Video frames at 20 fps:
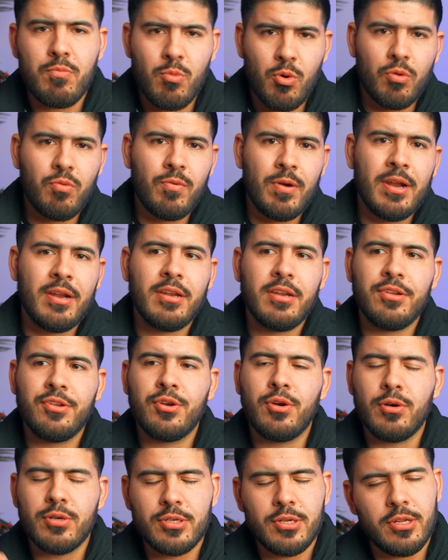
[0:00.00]
more rent,
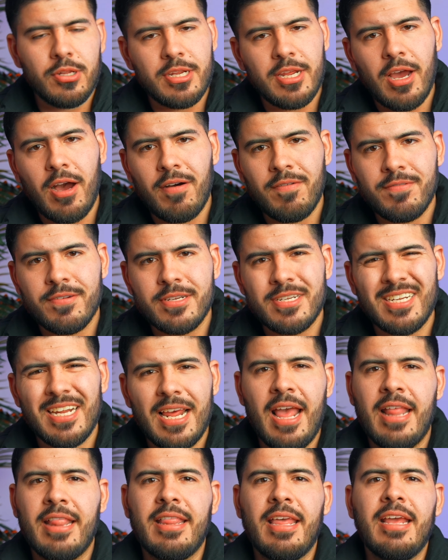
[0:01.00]
you go to the office
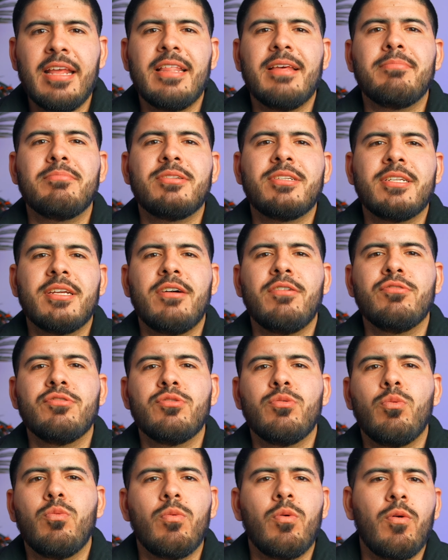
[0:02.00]
and they
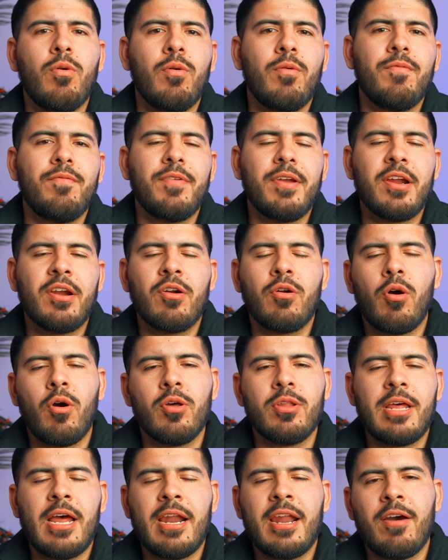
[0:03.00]
themselves will figure
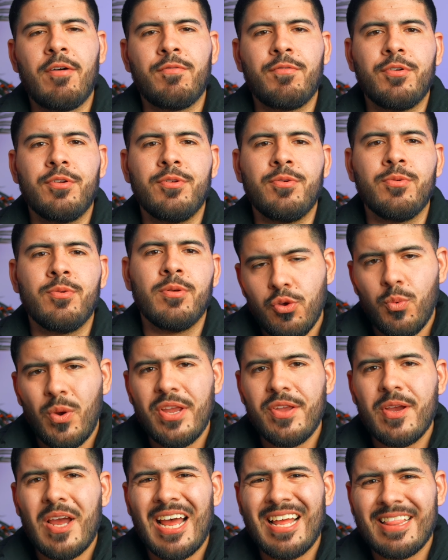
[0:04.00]
all that out for you. The
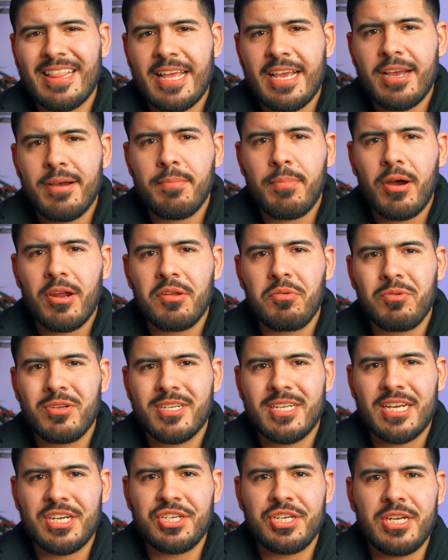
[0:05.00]
way you gotta think about it with
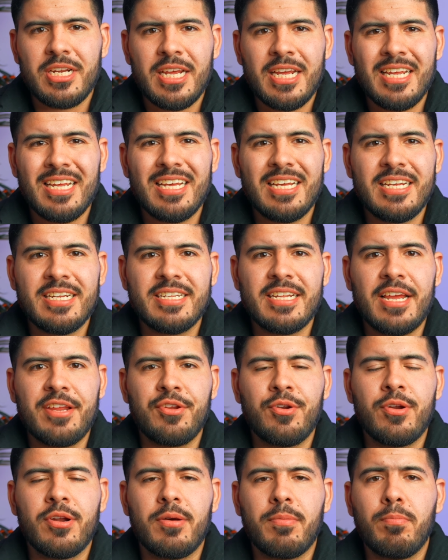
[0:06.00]
Section 8 is that
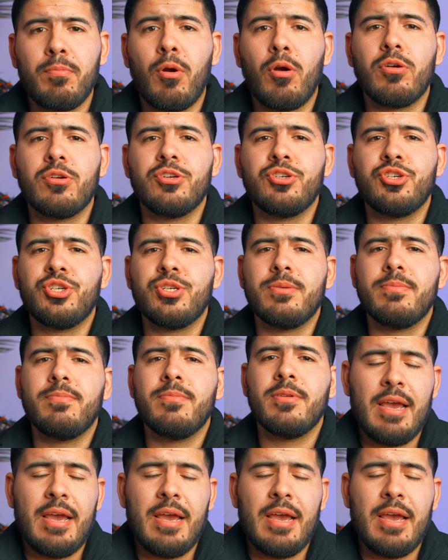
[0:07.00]
you're in a partnership.